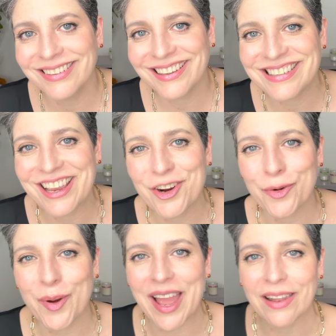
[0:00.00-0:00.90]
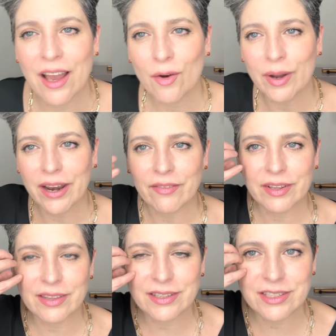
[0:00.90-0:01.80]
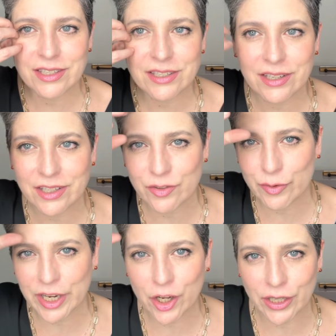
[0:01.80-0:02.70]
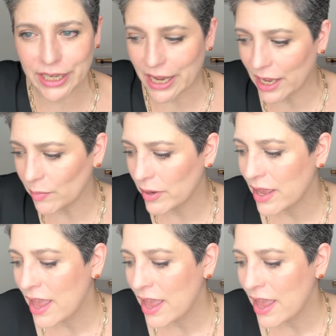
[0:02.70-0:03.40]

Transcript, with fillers: I say Cruella when everything just starts wrinkling up.